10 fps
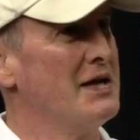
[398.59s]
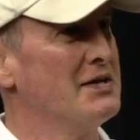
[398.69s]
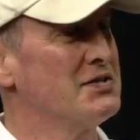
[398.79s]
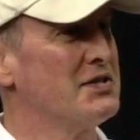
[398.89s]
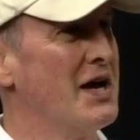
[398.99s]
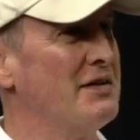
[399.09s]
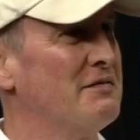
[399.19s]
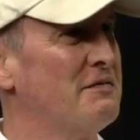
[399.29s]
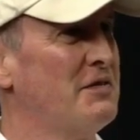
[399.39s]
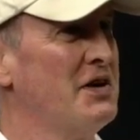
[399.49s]
is that
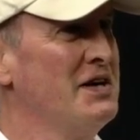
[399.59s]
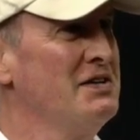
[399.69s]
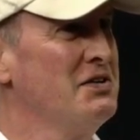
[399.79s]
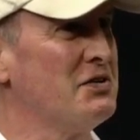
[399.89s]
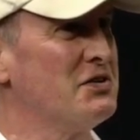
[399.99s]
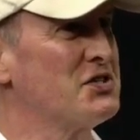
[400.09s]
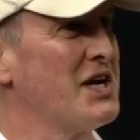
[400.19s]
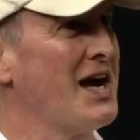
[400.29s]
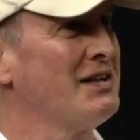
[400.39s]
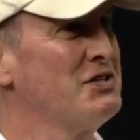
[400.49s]
fun or
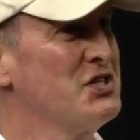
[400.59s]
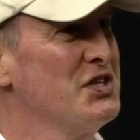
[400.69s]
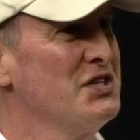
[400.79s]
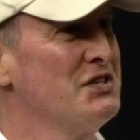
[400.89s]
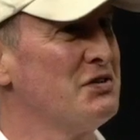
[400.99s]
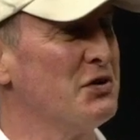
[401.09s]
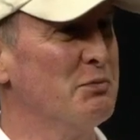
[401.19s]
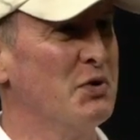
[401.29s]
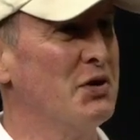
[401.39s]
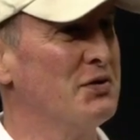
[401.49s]
challenging or
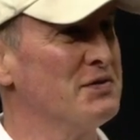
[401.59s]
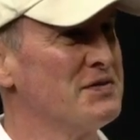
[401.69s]
both?